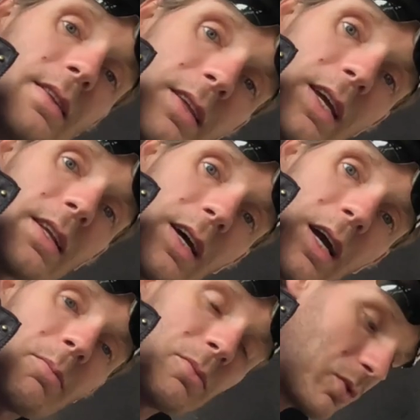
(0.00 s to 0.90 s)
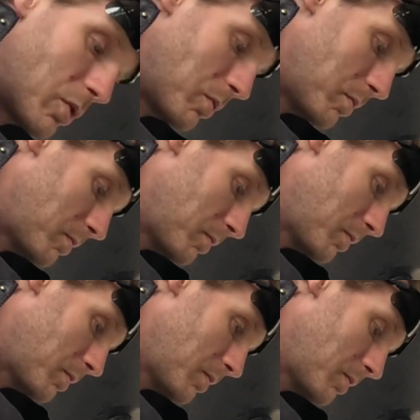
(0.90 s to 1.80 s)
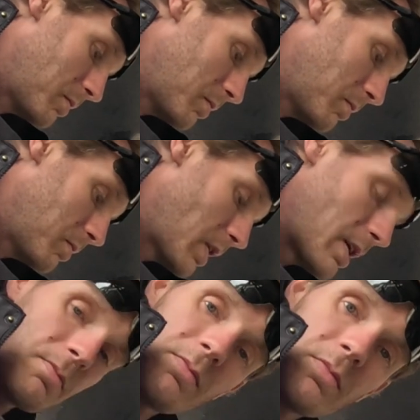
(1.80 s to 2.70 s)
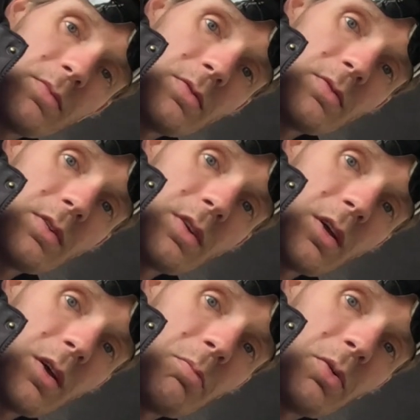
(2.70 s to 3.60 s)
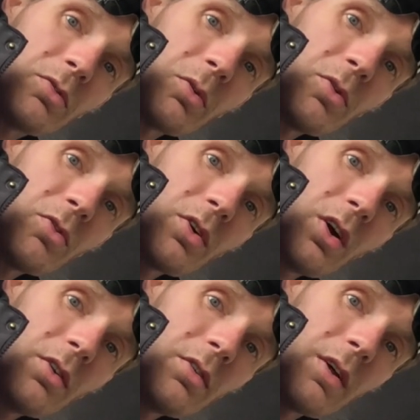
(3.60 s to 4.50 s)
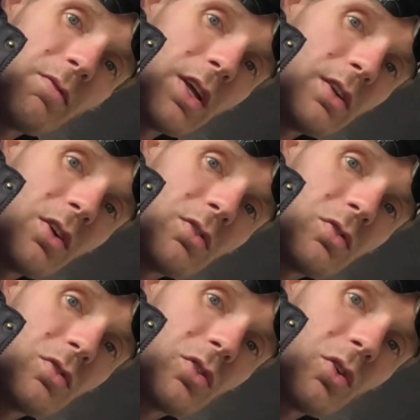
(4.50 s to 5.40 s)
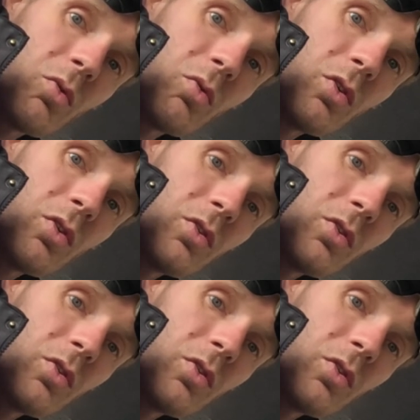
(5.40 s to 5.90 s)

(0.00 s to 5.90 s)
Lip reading: it take time. So yeah, put some music on and then just go